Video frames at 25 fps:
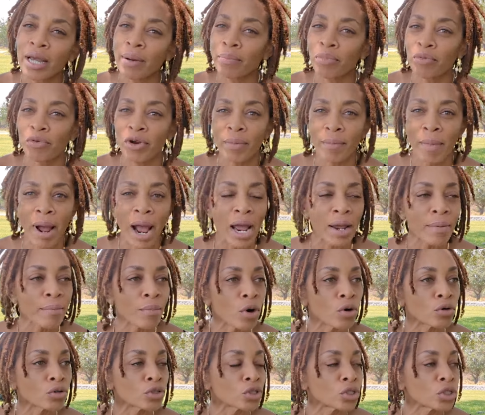tempering my
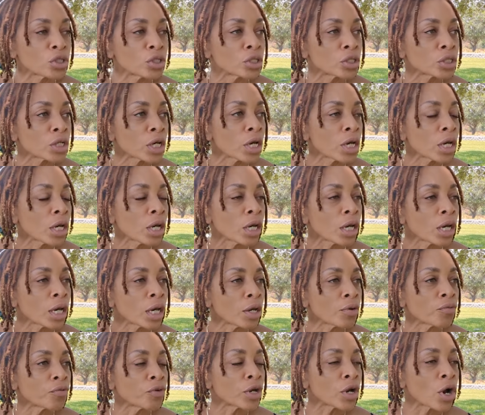emotions
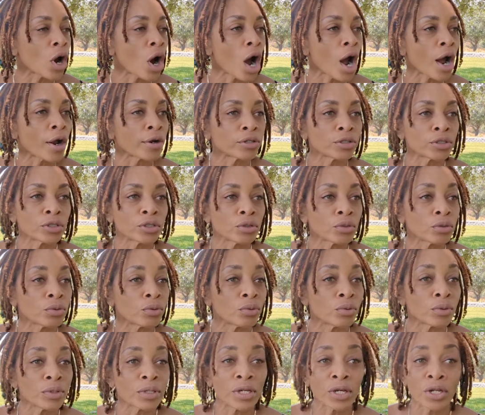in regards
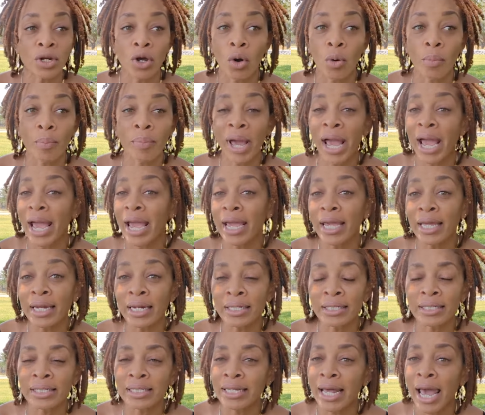to, you know, pain
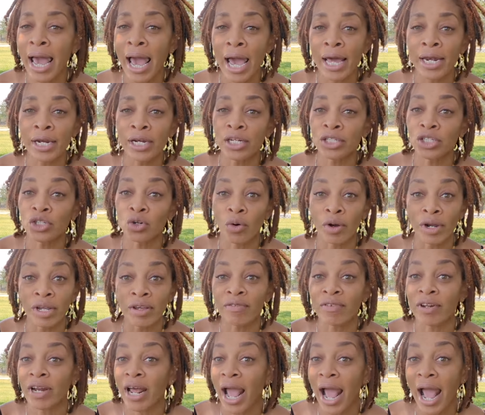and sadness or
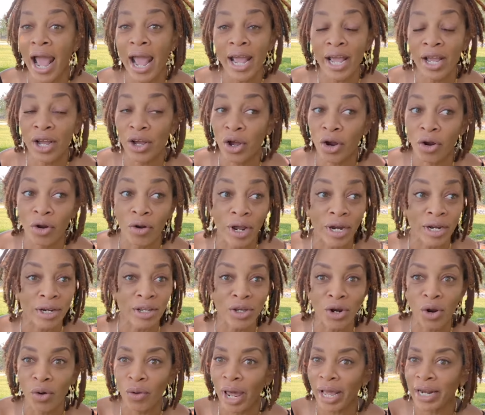even anger and,
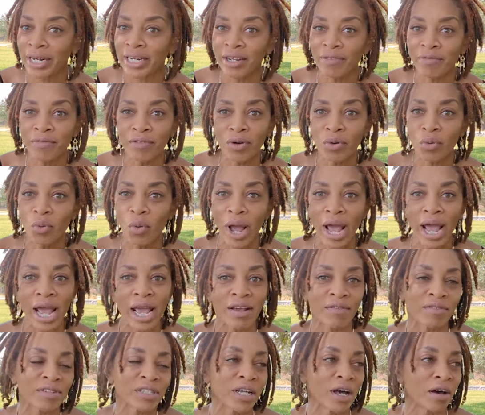you know, like different
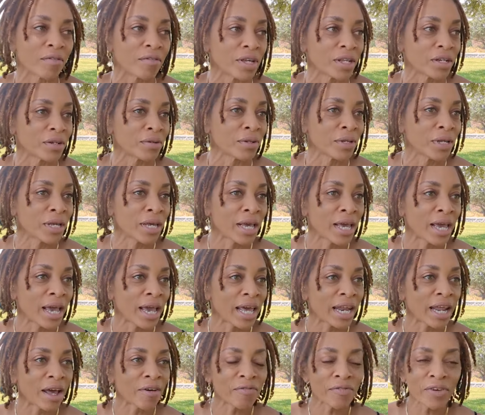waves of it.
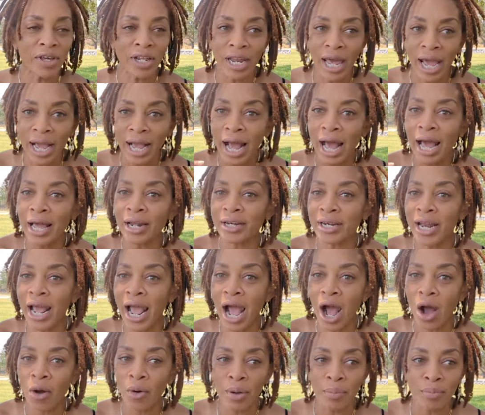And I feel like I
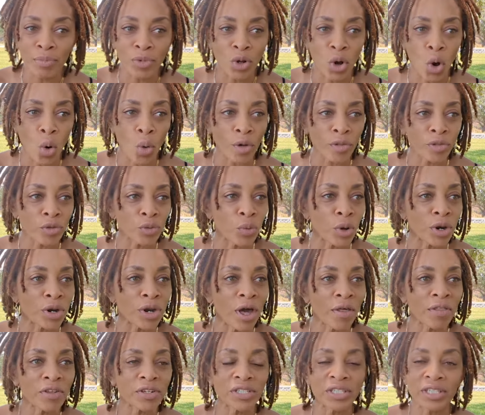now am going through
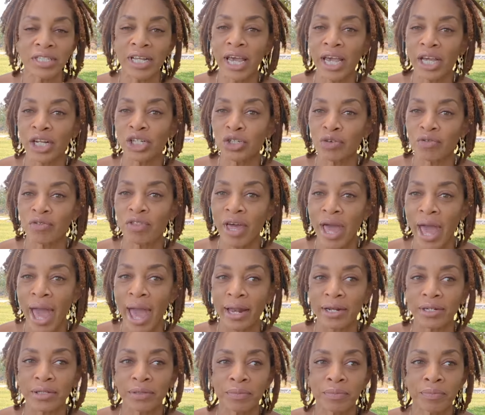another stage of
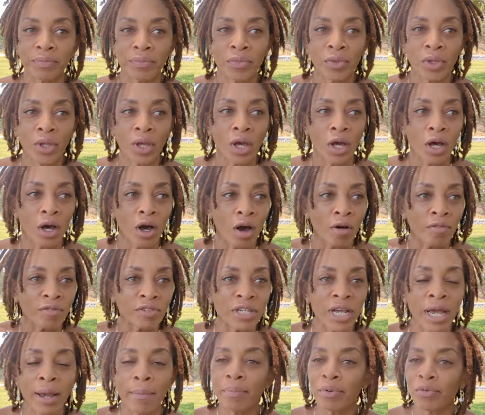that, of
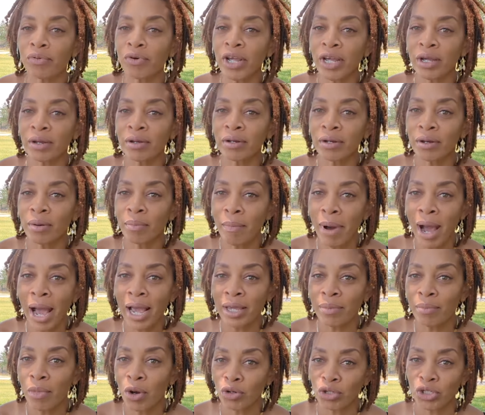tempering my
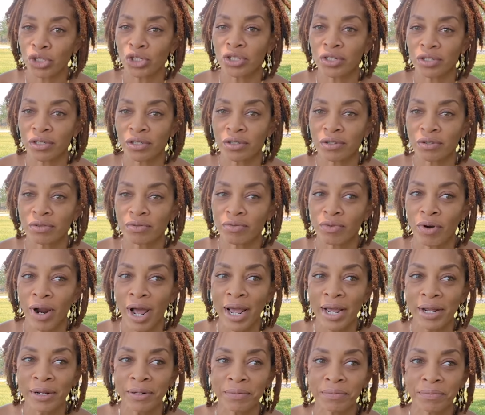emotions,
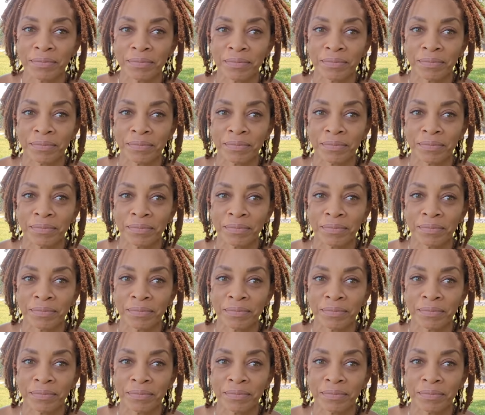right?